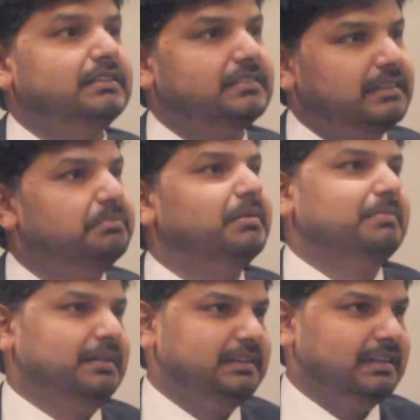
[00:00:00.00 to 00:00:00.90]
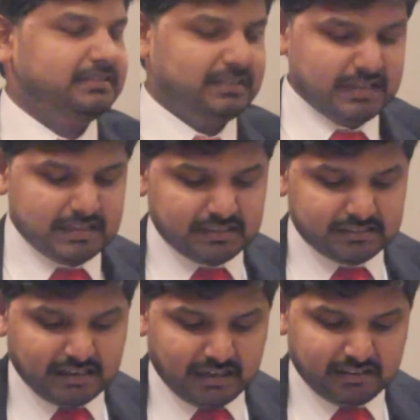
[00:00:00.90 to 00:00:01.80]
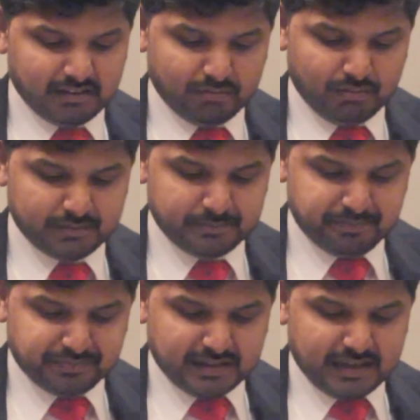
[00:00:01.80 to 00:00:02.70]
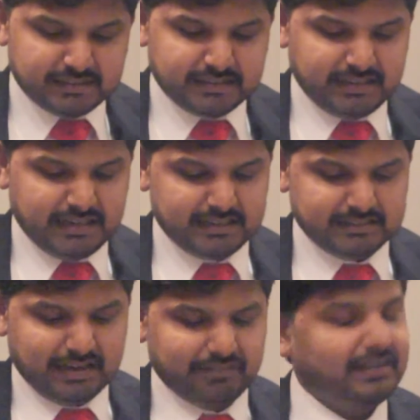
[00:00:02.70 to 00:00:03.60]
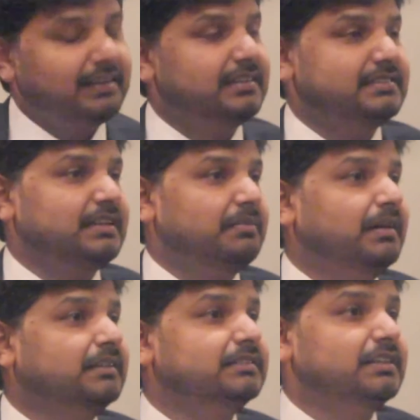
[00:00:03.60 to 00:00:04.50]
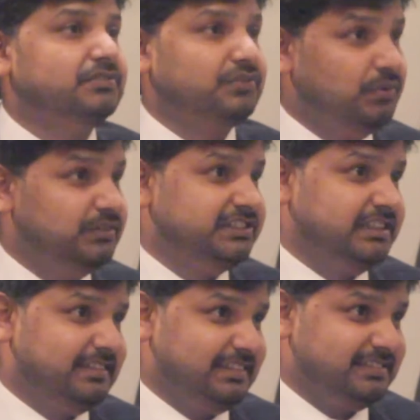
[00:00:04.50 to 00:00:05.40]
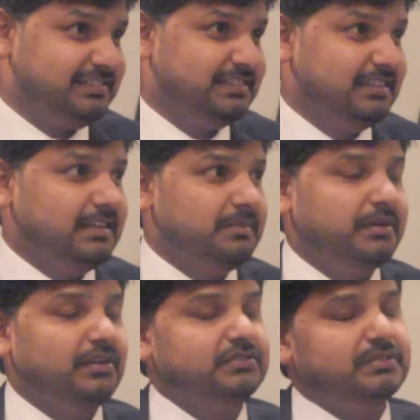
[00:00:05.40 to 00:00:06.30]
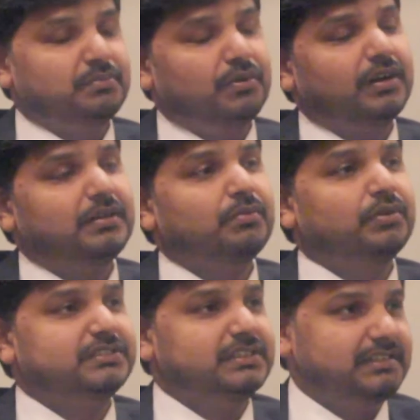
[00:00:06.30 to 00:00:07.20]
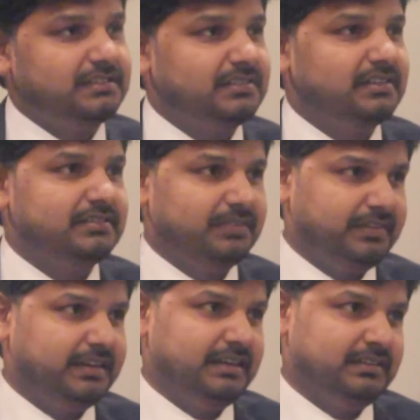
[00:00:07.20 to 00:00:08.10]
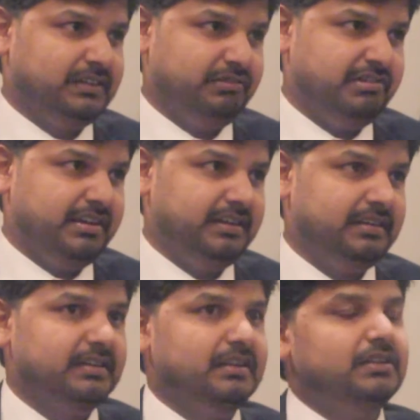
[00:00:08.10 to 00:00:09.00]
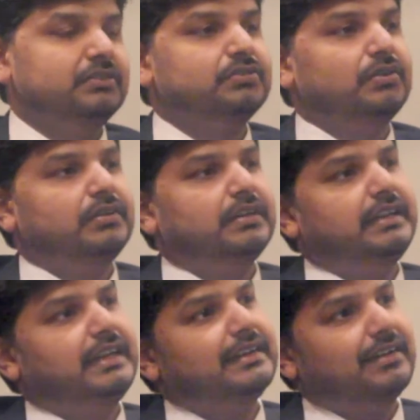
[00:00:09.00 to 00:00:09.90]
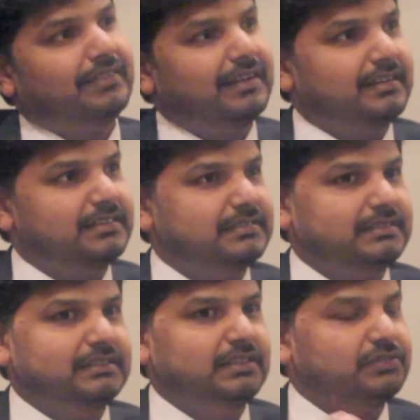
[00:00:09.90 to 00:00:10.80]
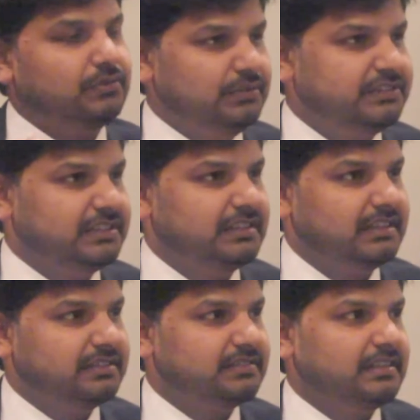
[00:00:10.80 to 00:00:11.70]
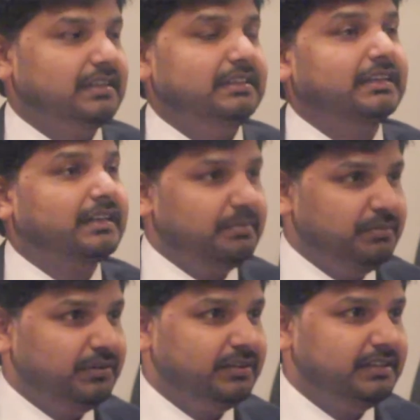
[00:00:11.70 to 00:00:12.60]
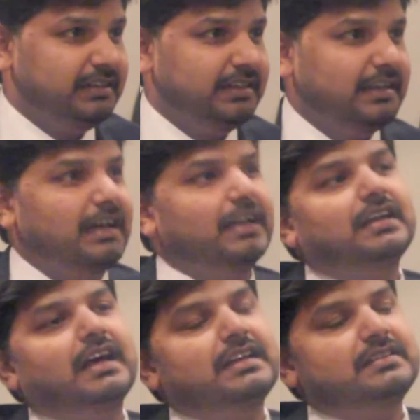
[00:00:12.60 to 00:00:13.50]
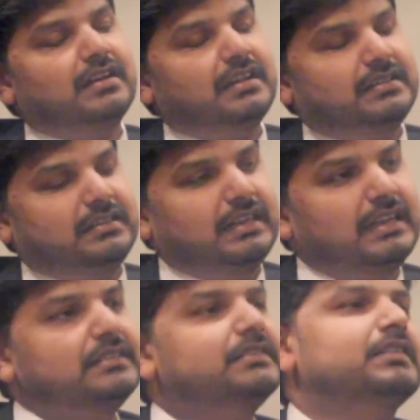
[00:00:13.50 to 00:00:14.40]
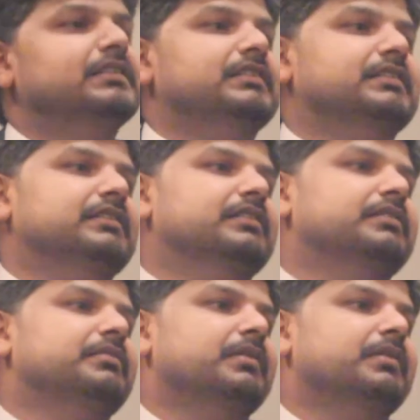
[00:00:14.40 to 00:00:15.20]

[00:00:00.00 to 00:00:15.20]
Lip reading: it's implemented. That's another one. And create the awareness among the school children, because more and more children are suffering in the UAE. So create awareness in the school children the community and the